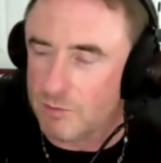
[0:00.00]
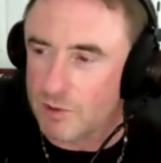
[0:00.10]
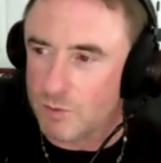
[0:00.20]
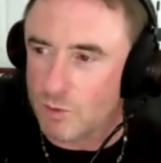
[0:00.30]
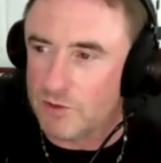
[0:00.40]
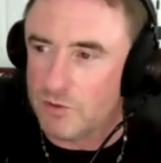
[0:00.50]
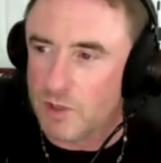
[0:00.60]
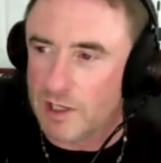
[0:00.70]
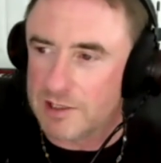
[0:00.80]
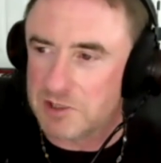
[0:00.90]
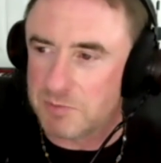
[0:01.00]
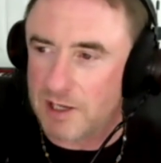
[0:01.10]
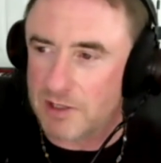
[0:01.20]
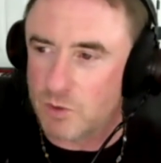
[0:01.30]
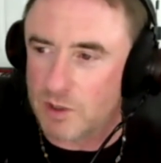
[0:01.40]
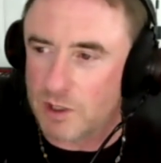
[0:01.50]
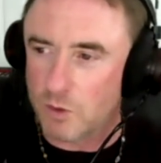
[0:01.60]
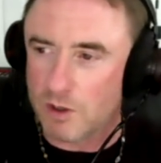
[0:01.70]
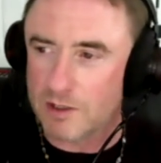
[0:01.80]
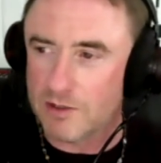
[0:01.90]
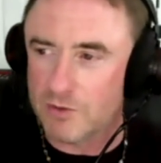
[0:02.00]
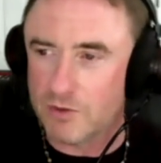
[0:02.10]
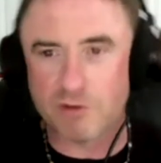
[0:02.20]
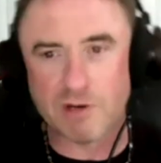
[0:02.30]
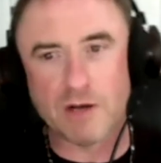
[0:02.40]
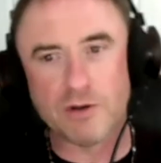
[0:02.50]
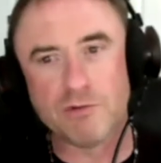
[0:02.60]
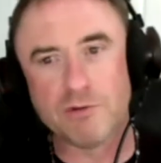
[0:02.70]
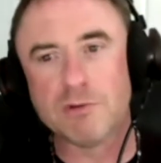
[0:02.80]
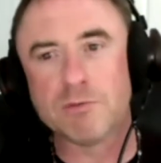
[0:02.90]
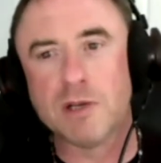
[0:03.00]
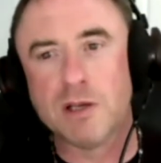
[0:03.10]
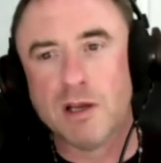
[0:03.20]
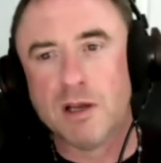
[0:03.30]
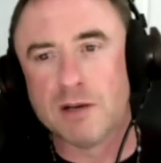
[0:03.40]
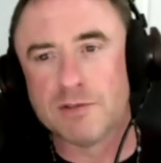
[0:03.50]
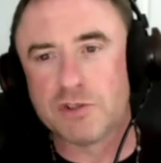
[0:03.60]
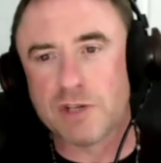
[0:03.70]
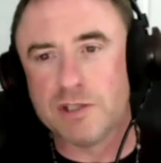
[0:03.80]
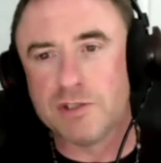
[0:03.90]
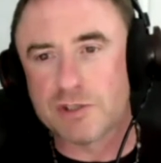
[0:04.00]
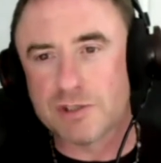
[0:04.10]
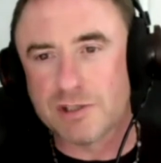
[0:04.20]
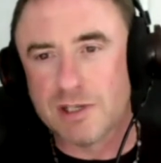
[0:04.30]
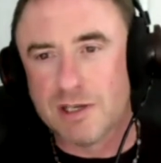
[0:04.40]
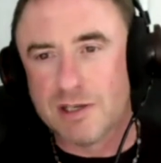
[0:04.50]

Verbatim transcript: What what do I expect when I walk into a crowded room of strangers?